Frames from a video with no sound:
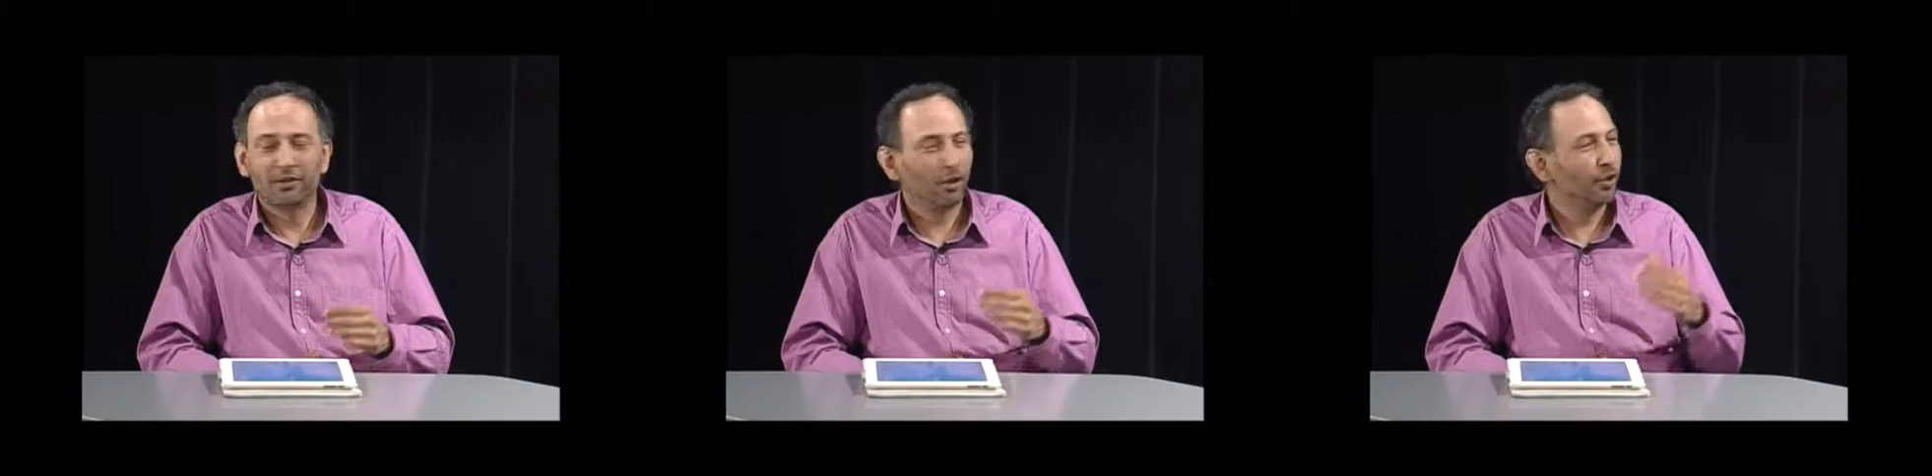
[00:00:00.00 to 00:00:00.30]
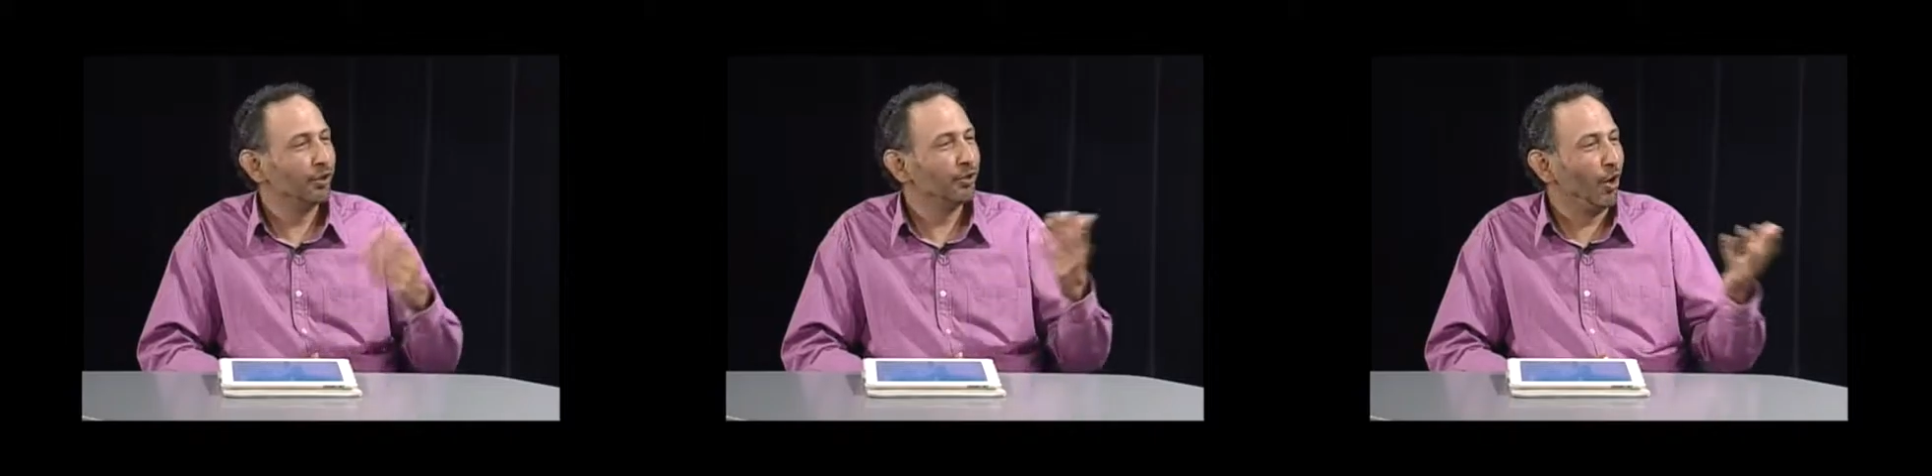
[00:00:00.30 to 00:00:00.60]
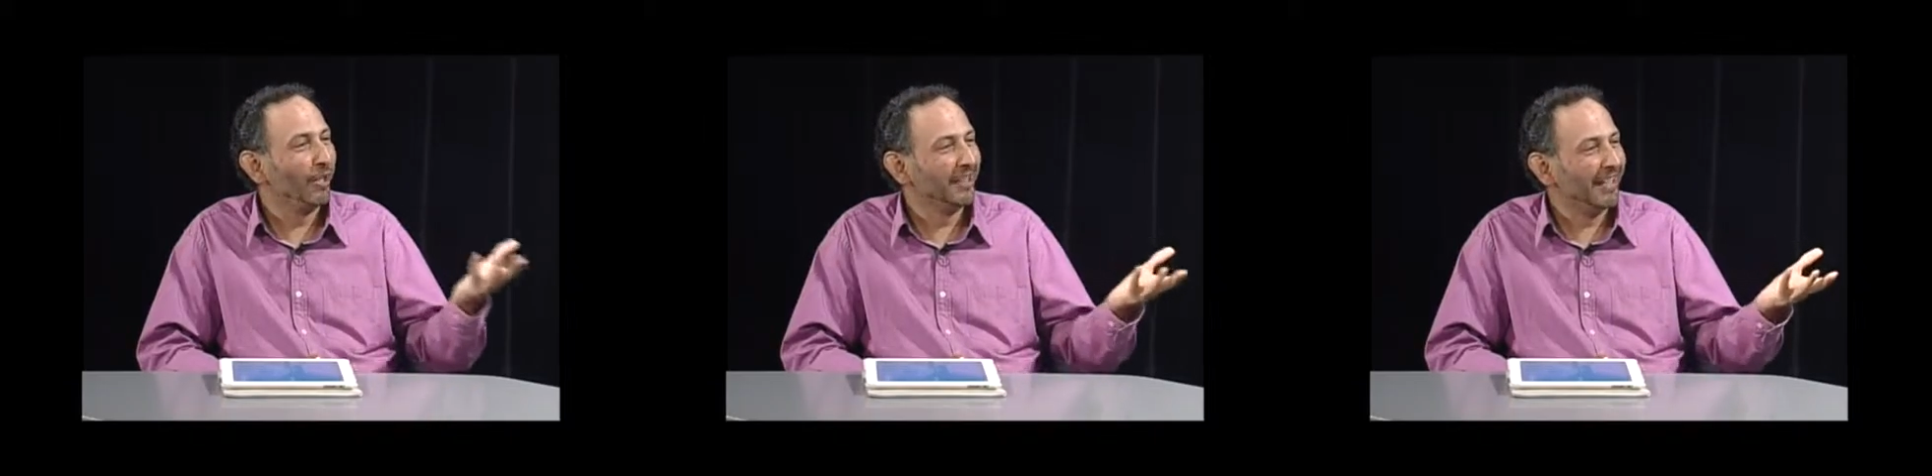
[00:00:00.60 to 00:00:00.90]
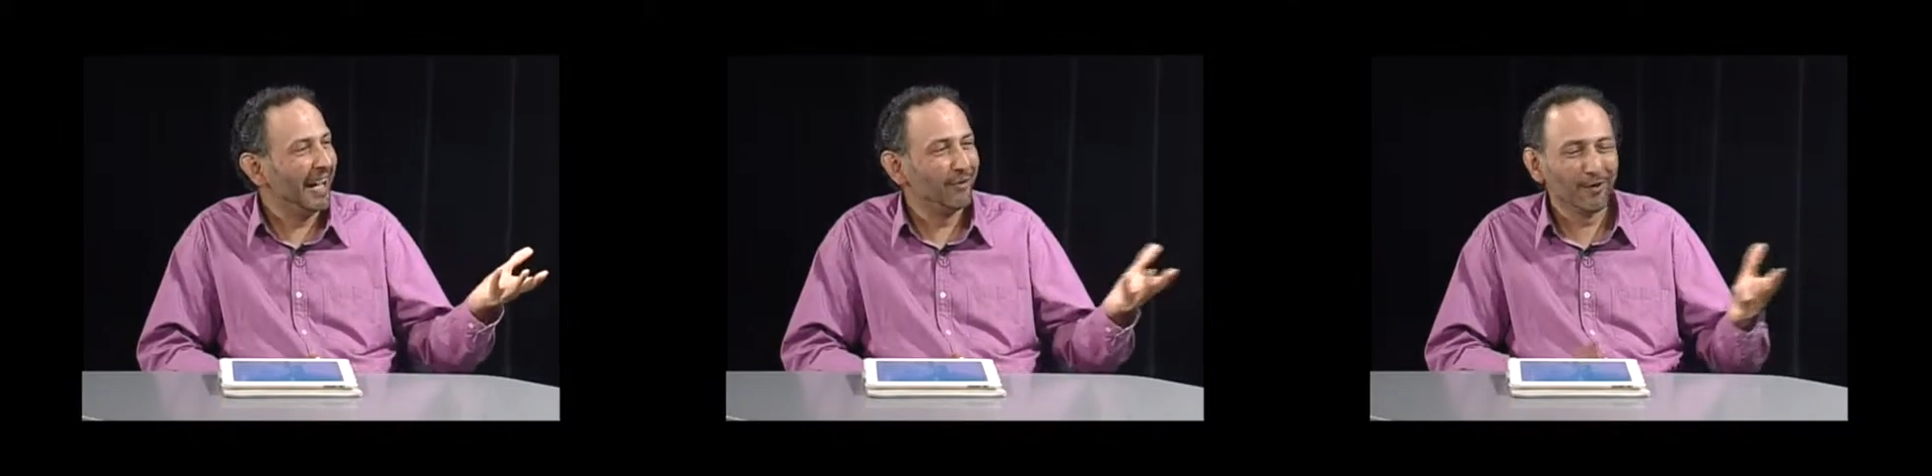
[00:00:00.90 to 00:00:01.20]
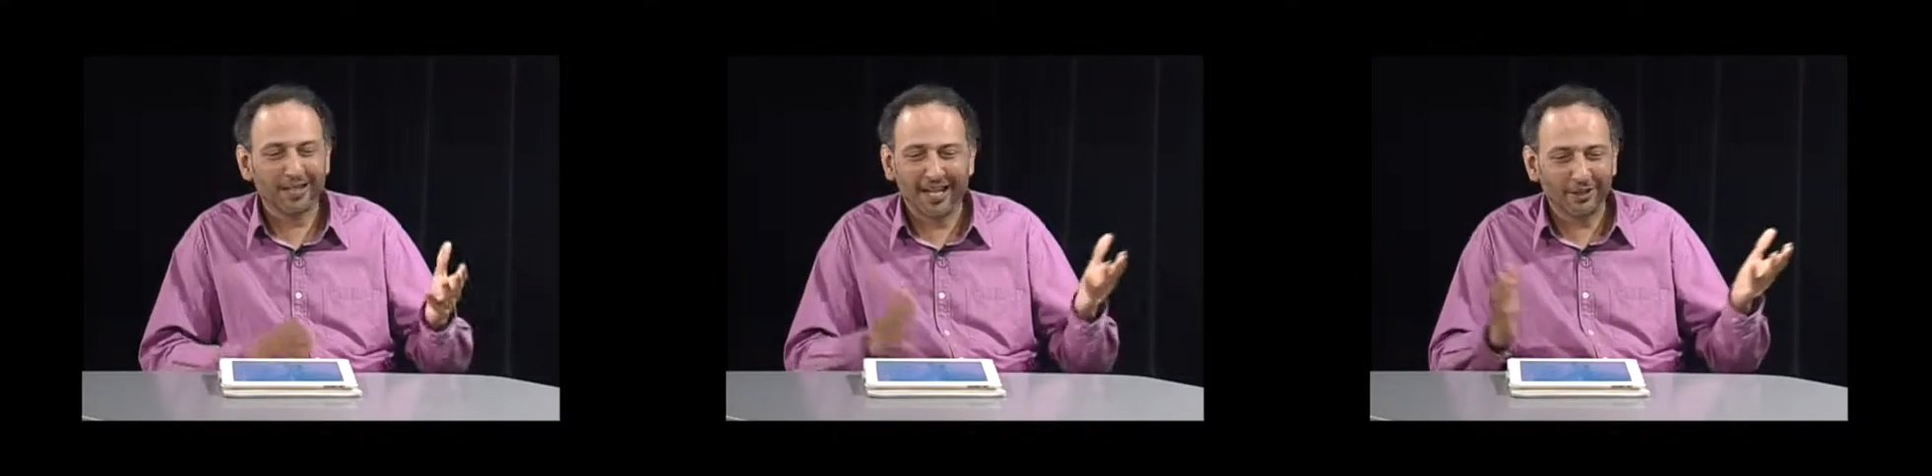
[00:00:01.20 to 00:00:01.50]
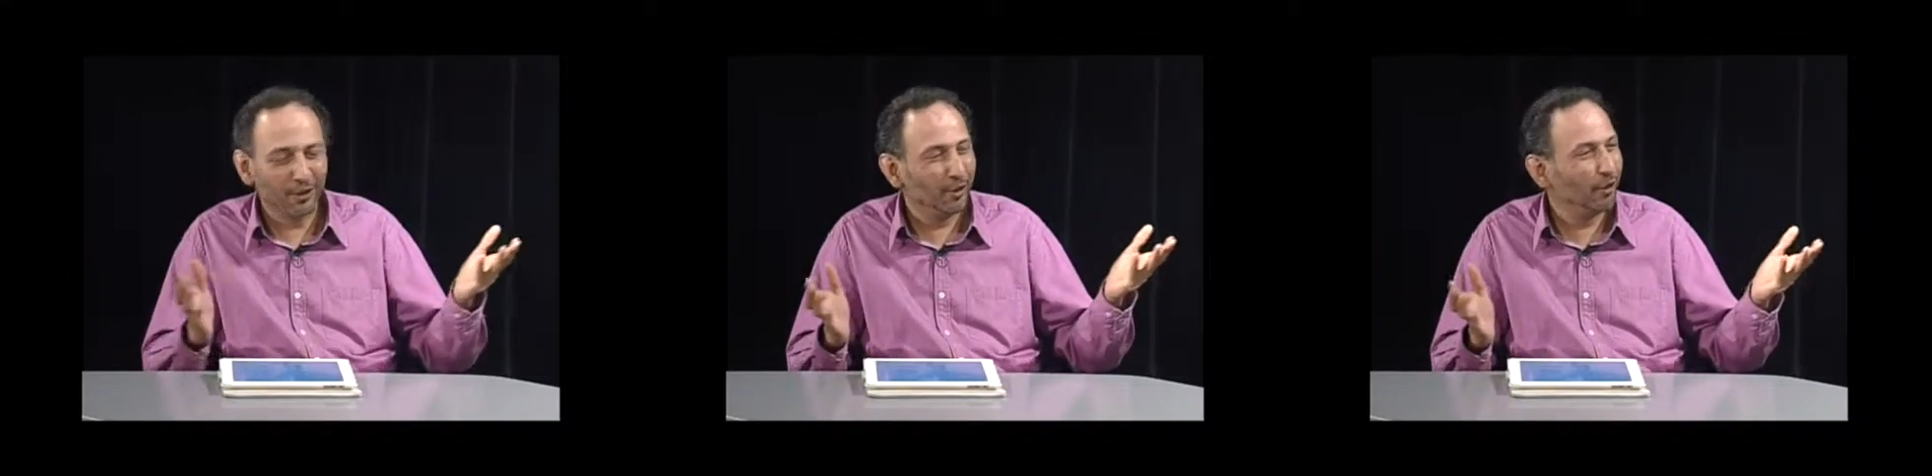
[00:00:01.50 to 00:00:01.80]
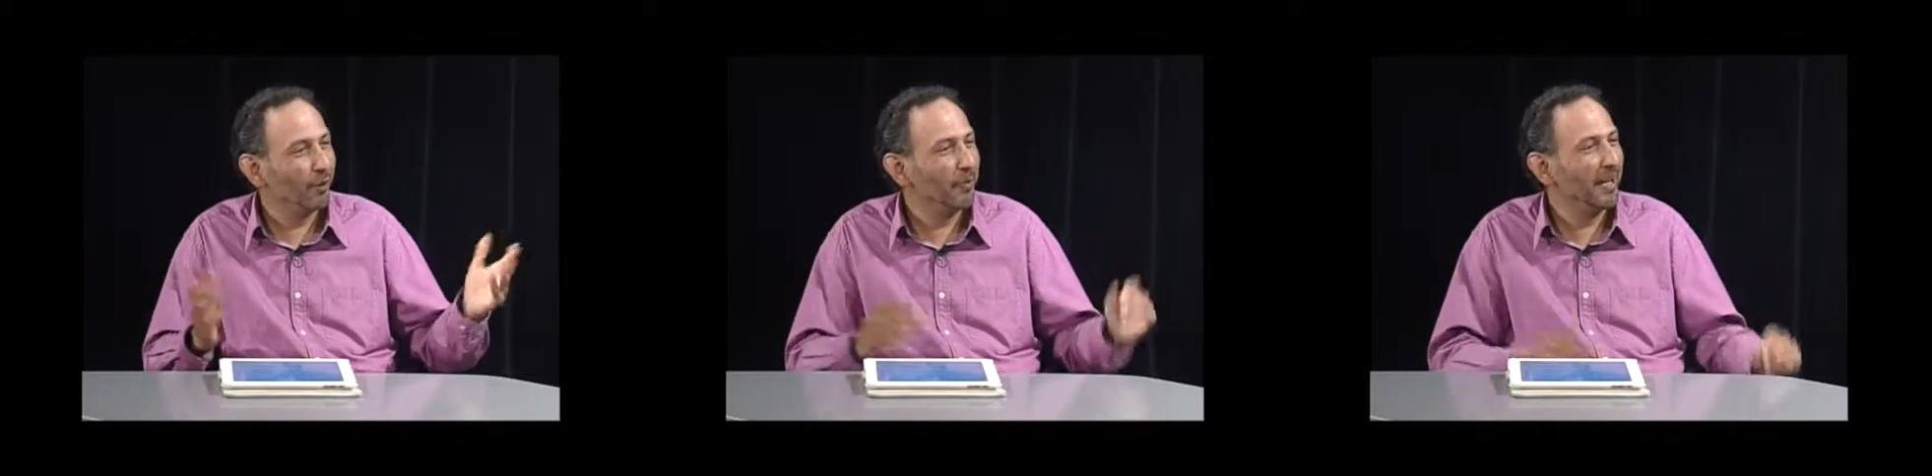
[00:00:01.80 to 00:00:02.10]
So you join the network and you
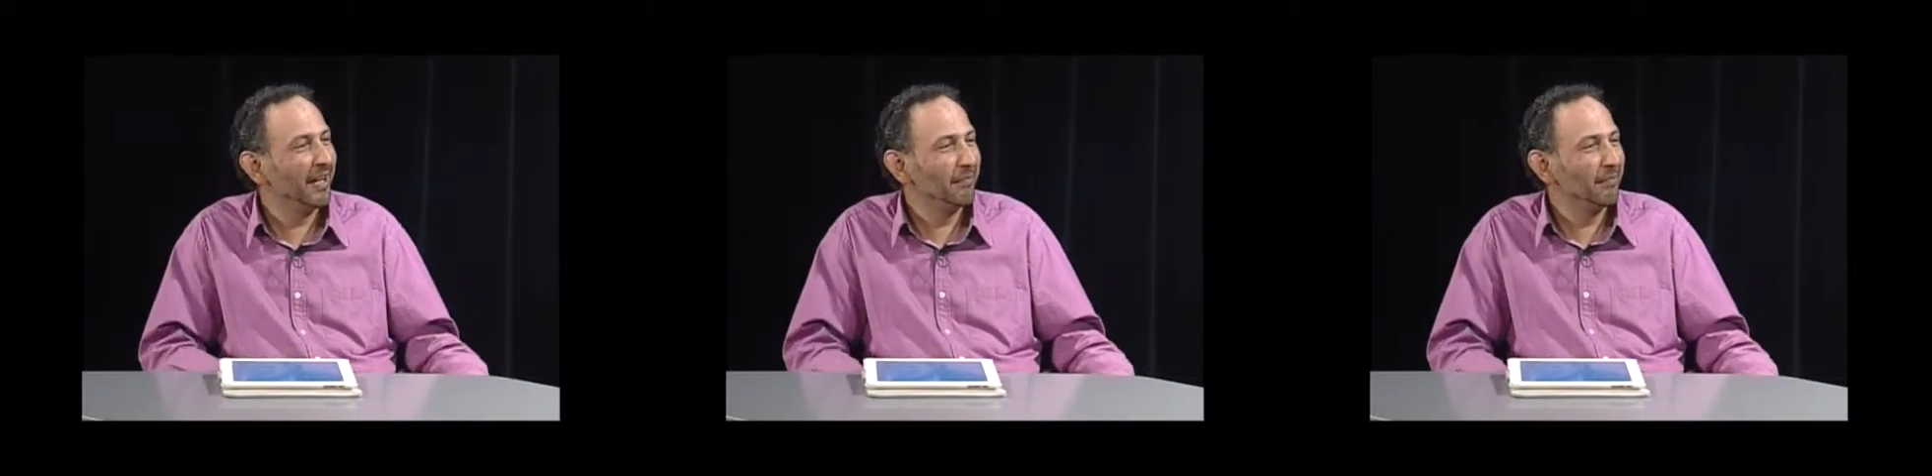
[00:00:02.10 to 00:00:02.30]
pay